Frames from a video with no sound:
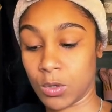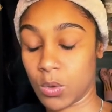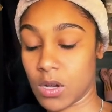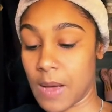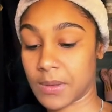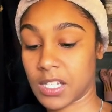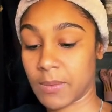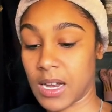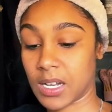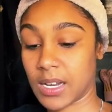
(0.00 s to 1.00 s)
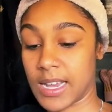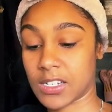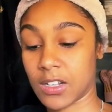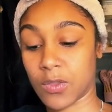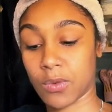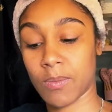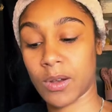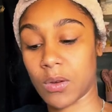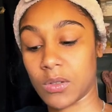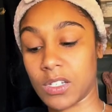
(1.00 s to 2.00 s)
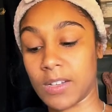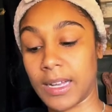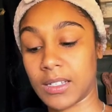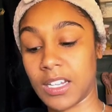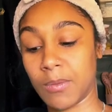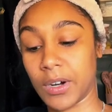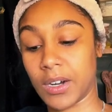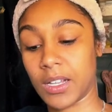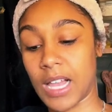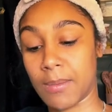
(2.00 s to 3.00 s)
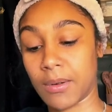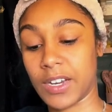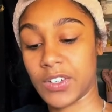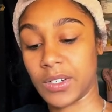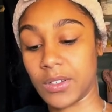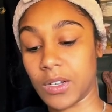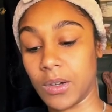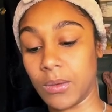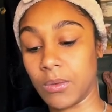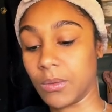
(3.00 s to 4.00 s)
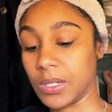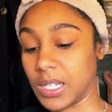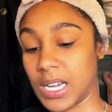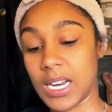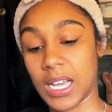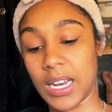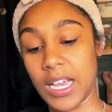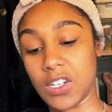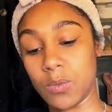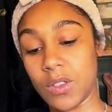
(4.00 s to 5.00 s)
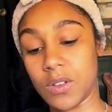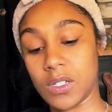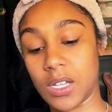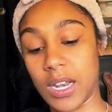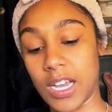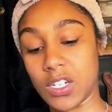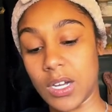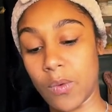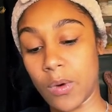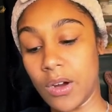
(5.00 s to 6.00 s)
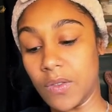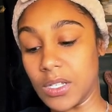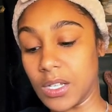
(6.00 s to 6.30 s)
2 of Cups is about a connection. The 3 of Pentacles is about teamwork, collaboration. So once again, a connection, whether this is a connection at work or